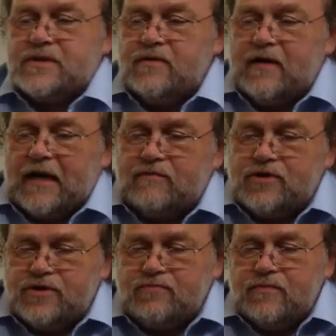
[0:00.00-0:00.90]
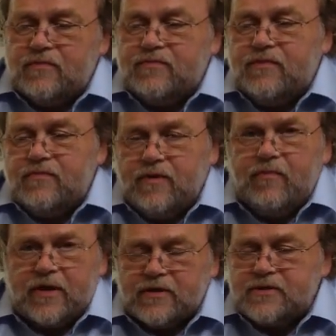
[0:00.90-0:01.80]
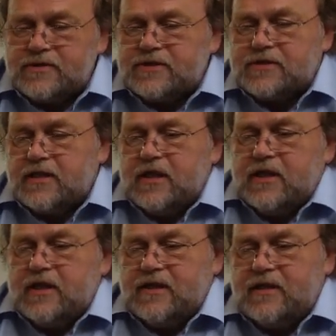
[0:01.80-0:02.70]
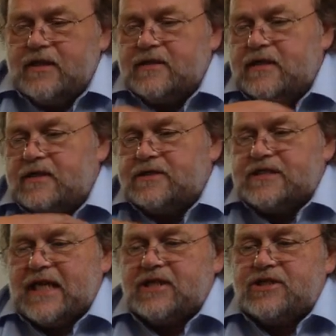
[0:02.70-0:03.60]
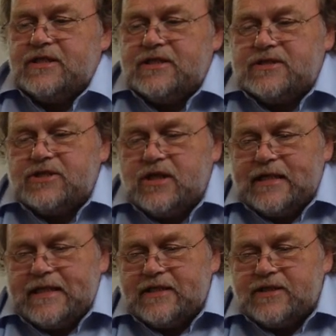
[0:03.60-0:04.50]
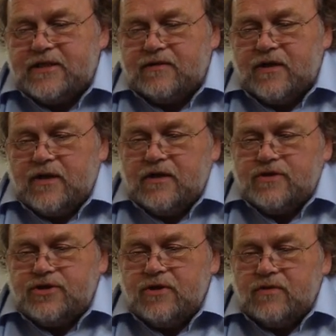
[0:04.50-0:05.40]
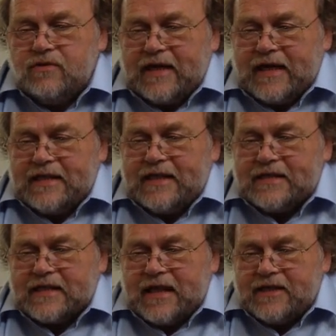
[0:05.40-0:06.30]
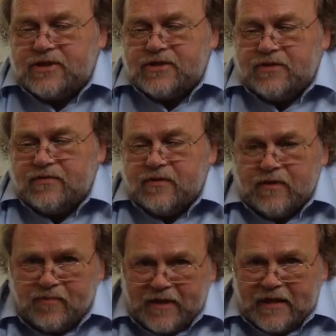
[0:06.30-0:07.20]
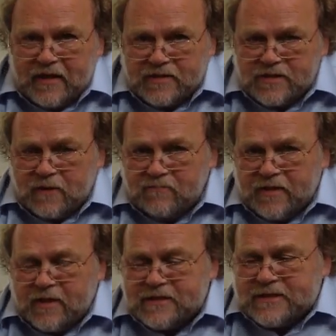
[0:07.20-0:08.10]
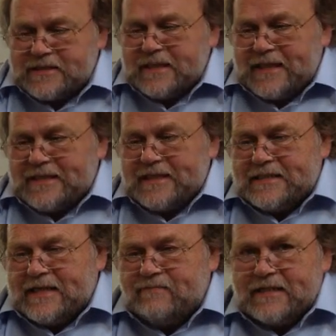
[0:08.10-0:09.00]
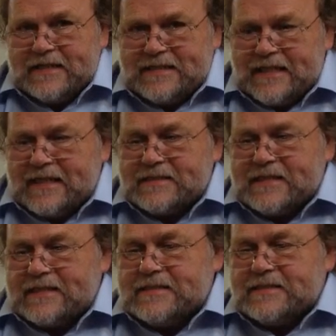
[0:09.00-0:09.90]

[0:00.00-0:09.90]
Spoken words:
So you have the buttons and sashes turn into jewellery, in this case jewellery with peanuts on because it's 1976,